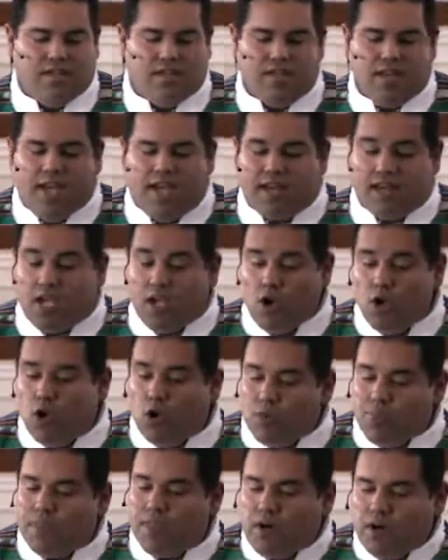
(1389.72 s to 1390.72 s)
And I
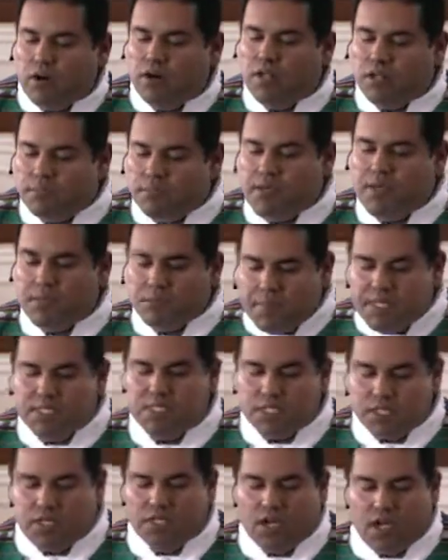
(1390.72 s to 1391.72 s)
hope that our commitment
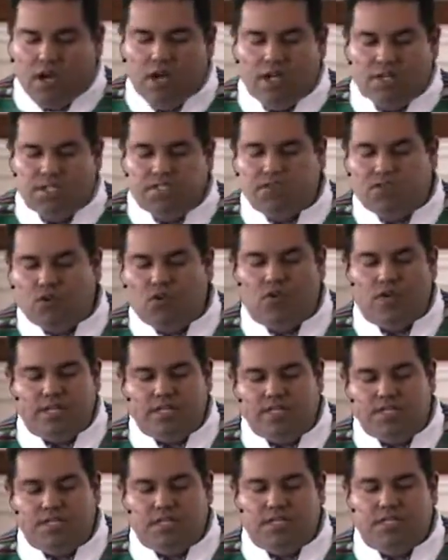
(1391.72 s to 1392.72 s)
to the cause of
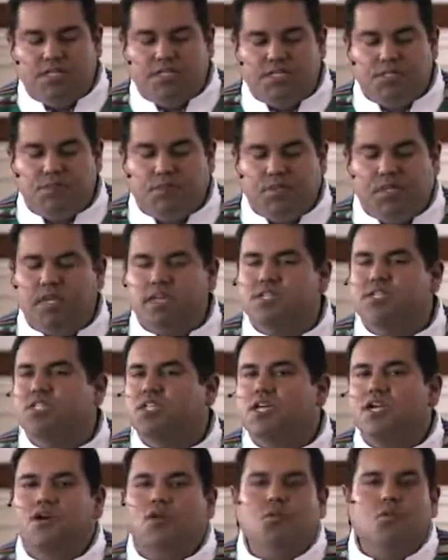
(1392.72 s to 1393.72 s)
Christ in this place
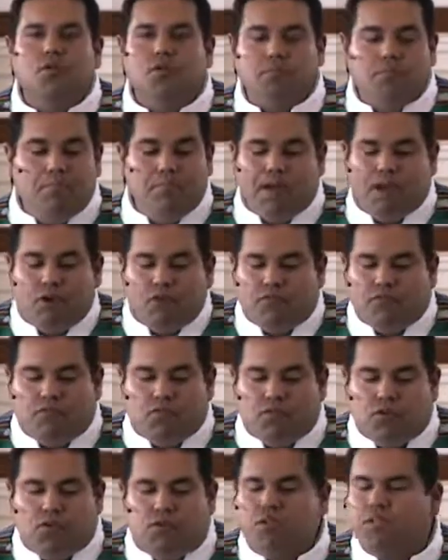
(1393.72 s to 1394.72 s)
will bear
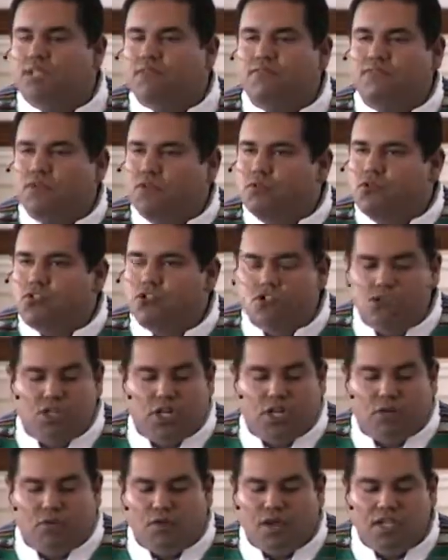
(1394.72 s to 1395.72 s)
fruit that future
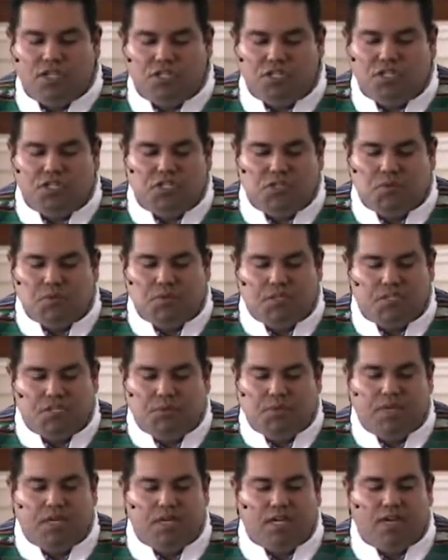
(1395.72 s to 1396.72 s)
generations will
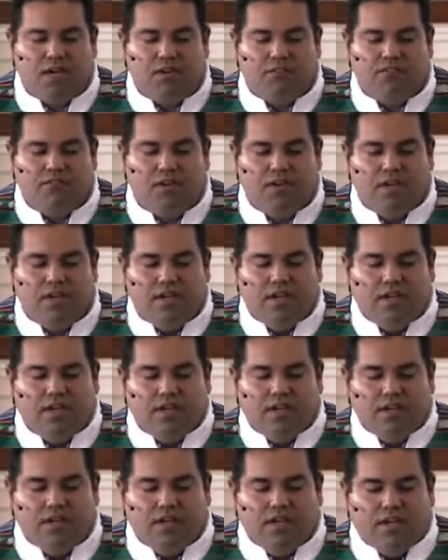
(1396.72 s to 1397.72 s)
speak of
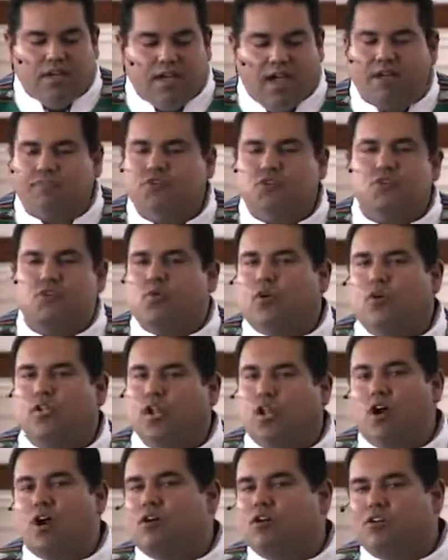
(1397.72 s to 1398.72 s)
after we're
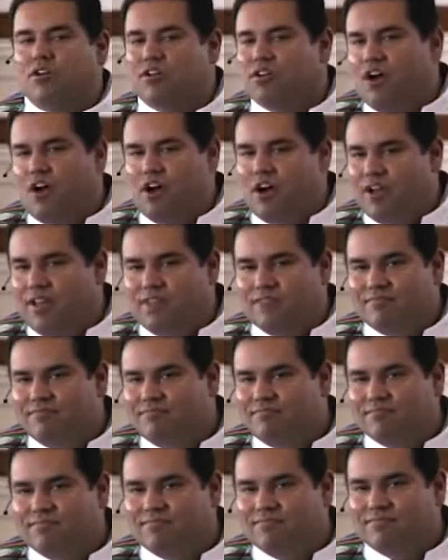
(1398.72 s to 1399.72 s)
long gone,
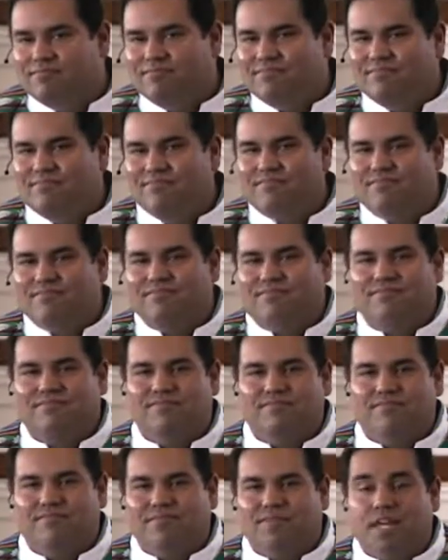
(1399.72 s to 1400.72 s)

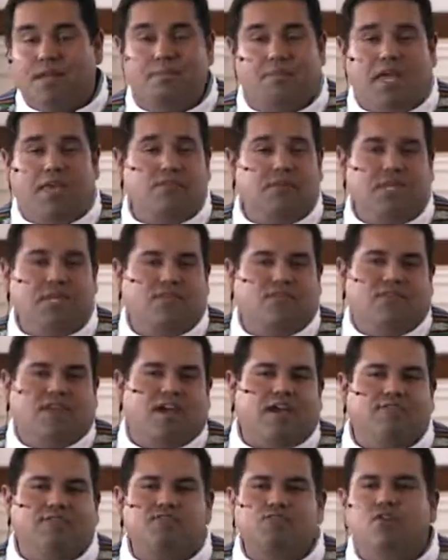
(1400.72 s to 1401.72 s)
and maybe even
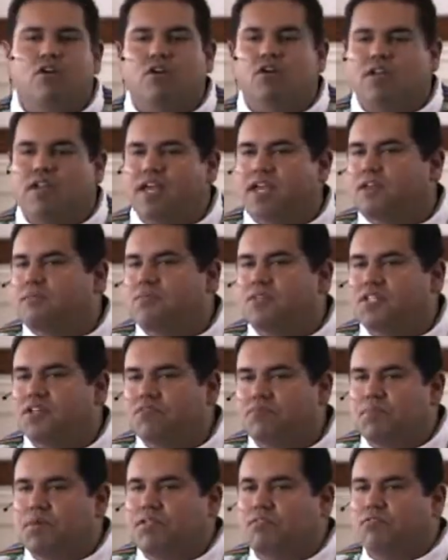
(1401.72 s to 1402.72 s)
after our names
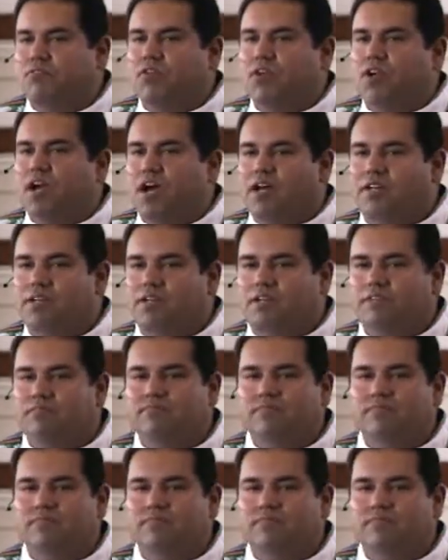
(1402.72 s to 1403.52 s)
have been forgotten,